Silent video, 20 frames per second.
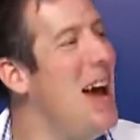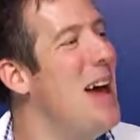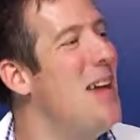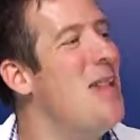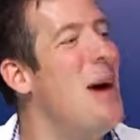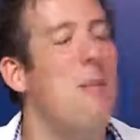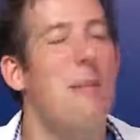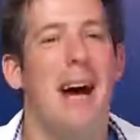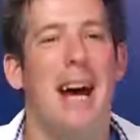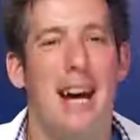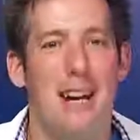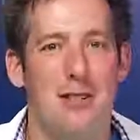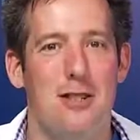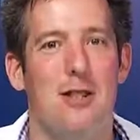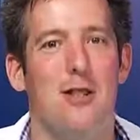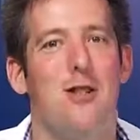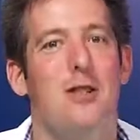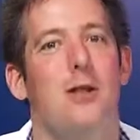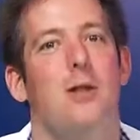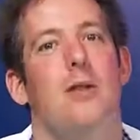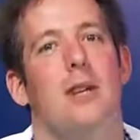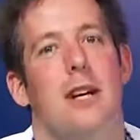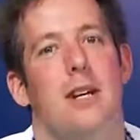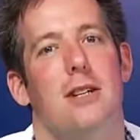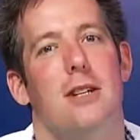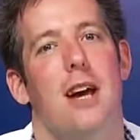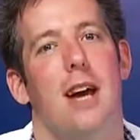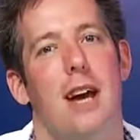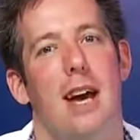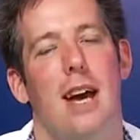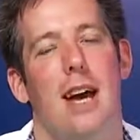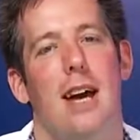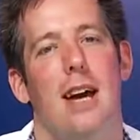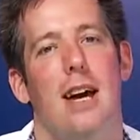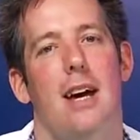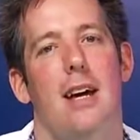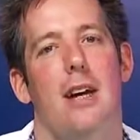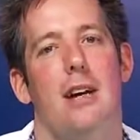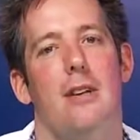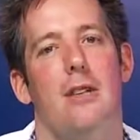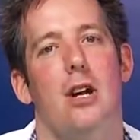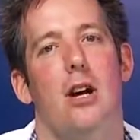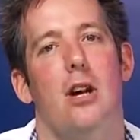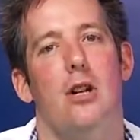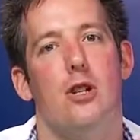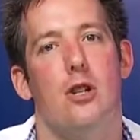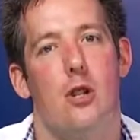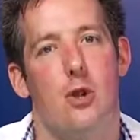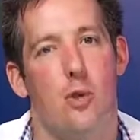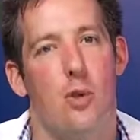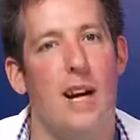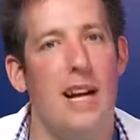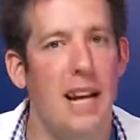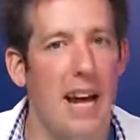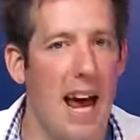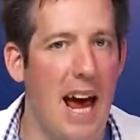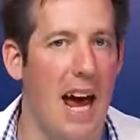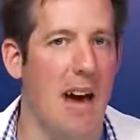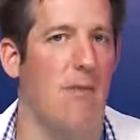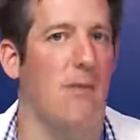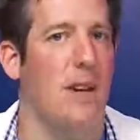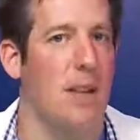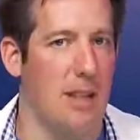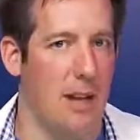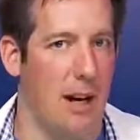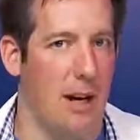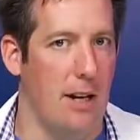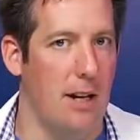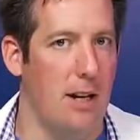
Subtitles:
That my answer to this is treat everything